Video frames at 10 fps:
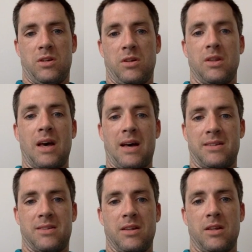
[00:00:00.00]
as
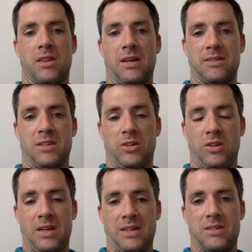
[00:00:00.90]
the things that you
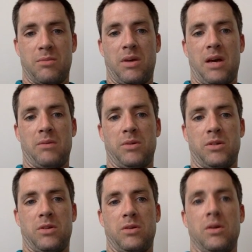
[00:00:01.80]
need to be able to
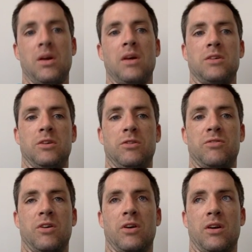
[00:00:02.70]
do. You've
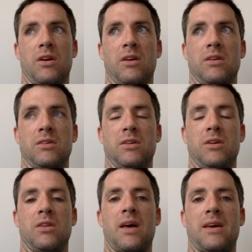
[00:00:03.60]
got,
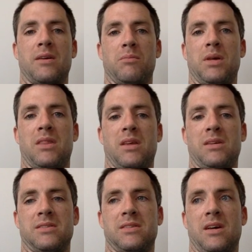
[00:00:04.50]
they can be
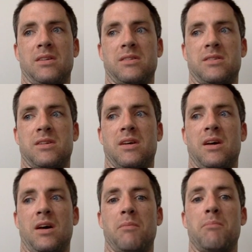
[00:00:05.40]
things that
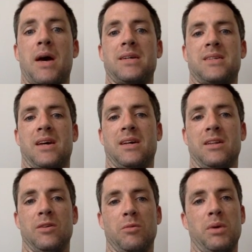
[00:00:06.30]
may take a
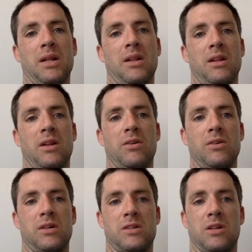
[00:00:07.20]
little bit
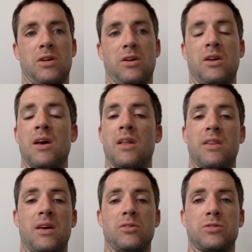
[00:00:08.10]
longer to learn.
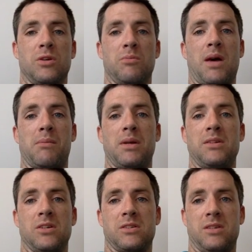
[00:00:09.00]
They also may be
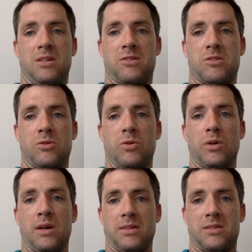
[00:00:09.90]
just as short
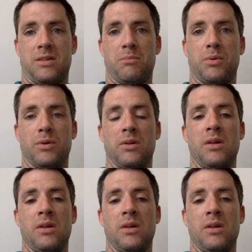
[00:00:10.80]
and simple